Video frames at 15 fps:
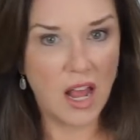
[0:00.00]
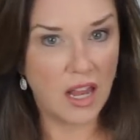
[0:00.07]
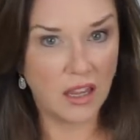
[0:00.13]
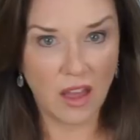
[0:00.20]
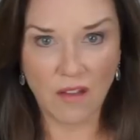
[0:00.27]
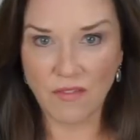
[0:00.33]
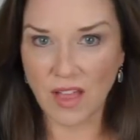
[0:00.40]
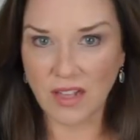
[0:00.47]

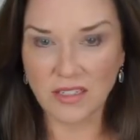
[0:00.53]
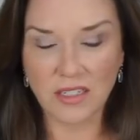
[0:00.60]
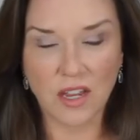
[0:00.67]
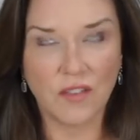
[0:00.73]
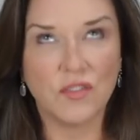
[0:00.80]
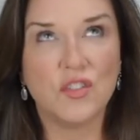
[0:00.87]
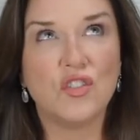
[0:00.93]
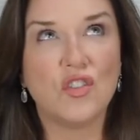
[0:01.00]
Love that
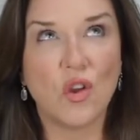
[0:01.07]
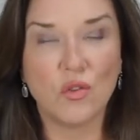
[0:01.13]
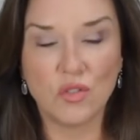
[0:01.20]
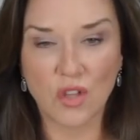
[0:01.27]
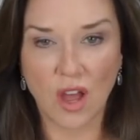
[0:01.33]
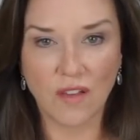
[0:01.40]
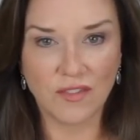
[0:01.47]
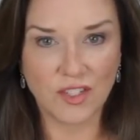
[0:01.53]
stuff. So
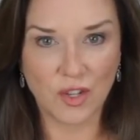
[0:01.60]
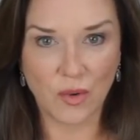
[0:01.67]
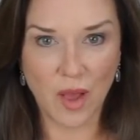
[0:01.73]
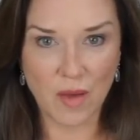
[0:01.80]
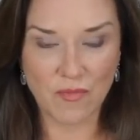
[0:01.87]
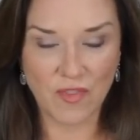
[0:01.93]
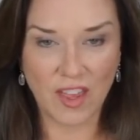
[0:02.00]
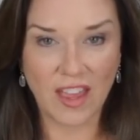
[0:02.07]
soft, so
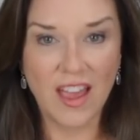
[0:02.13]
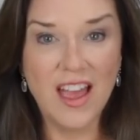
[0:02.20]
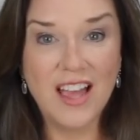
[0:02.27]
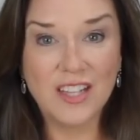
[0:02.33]
comfy.